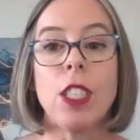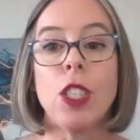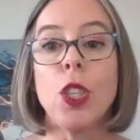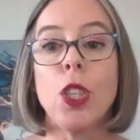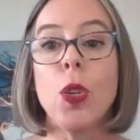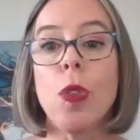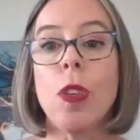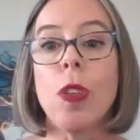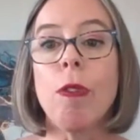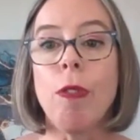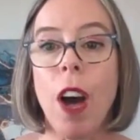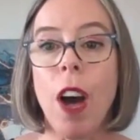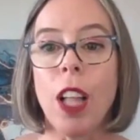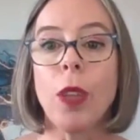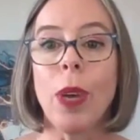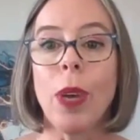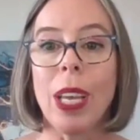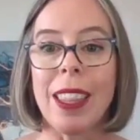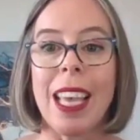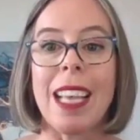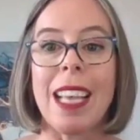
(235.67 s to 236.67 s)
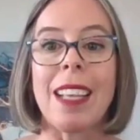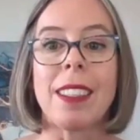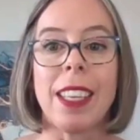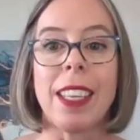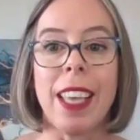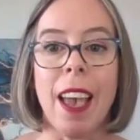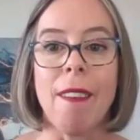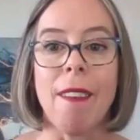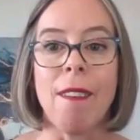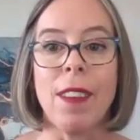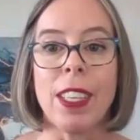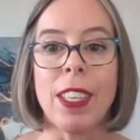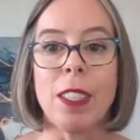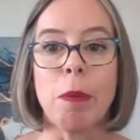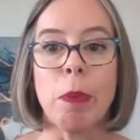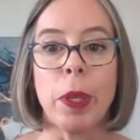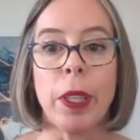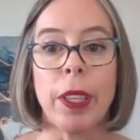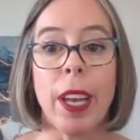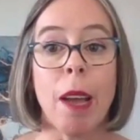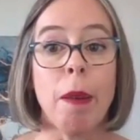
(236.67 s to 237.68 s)
Do the following things to get
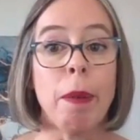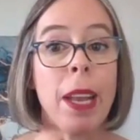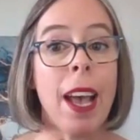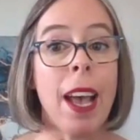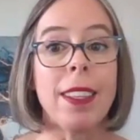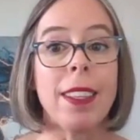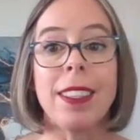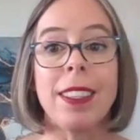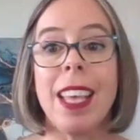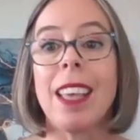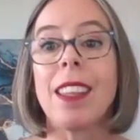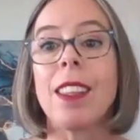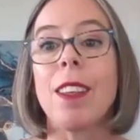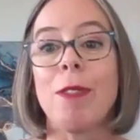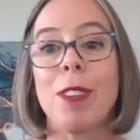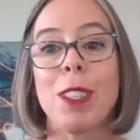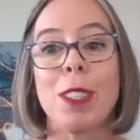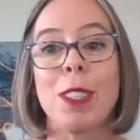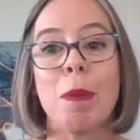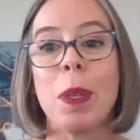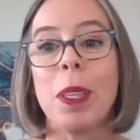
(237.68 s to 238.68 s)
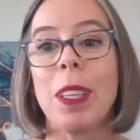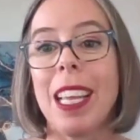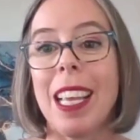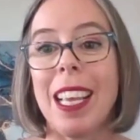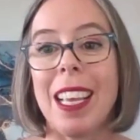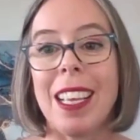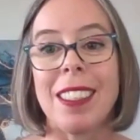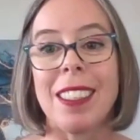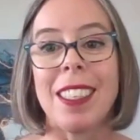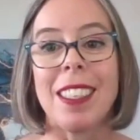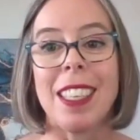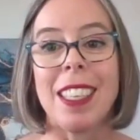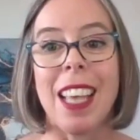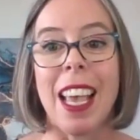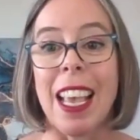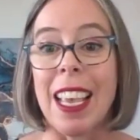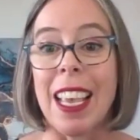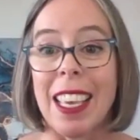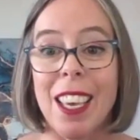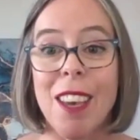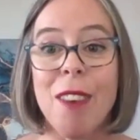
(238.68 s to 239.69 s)
visible. And I'm not saying that visibility isn't
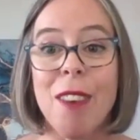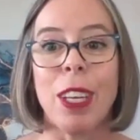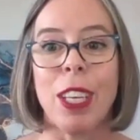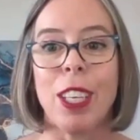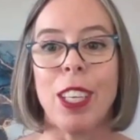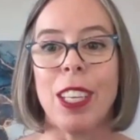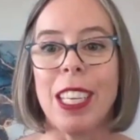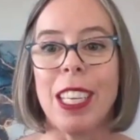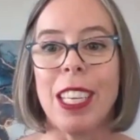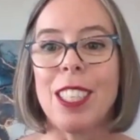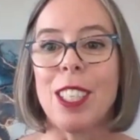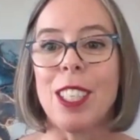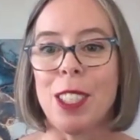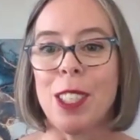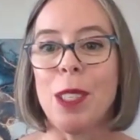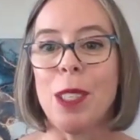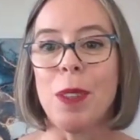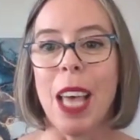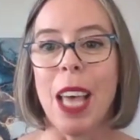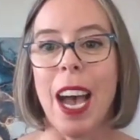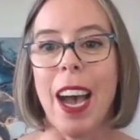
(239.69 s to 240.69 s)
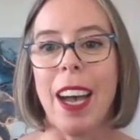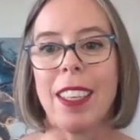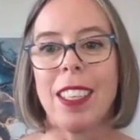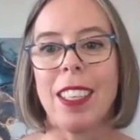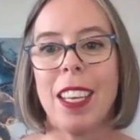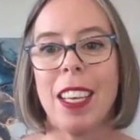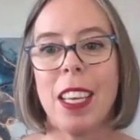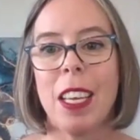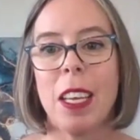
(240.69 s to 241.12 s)
a given. You need to do that.